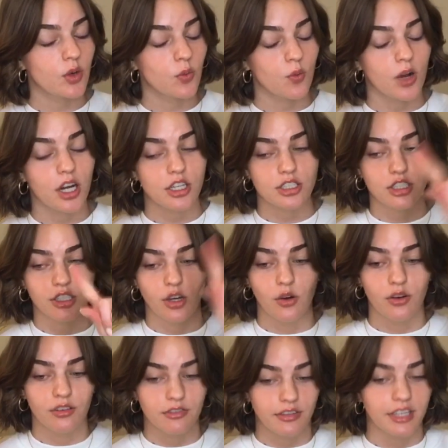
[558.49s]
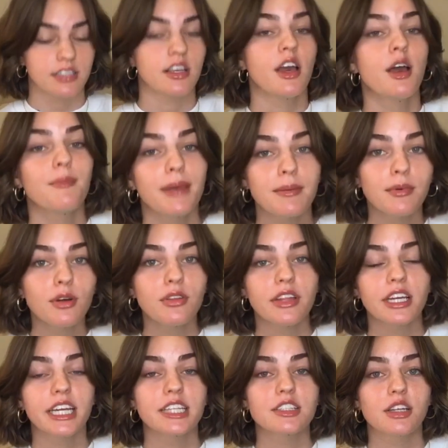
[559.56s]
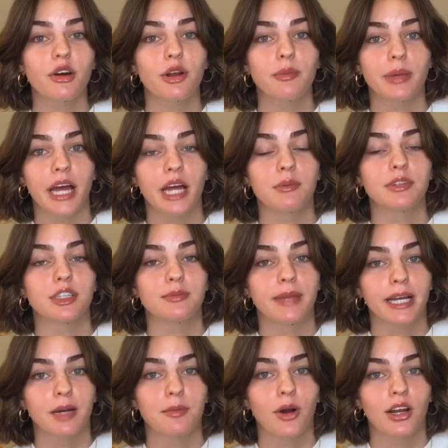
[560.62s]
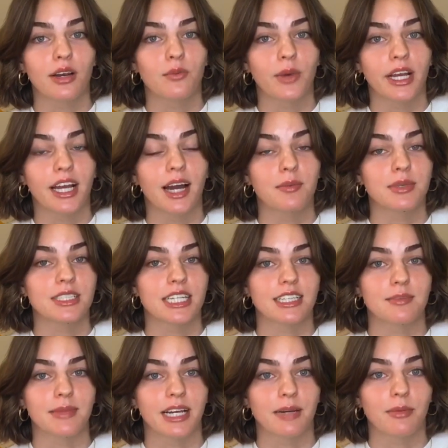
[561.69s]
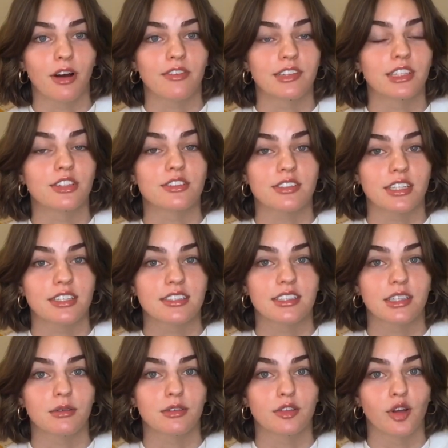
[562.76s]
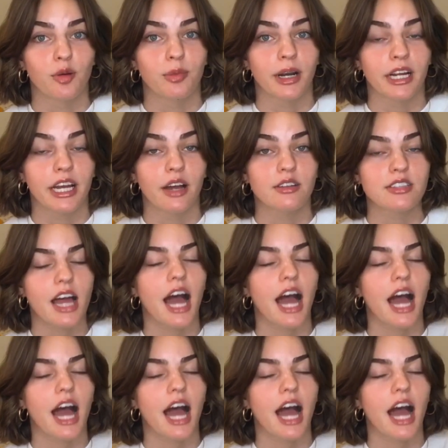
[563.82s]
Wash your face. People that get to go to bed with their makeup on and wake up and take the makeup off and their skin's clear with no breakouts,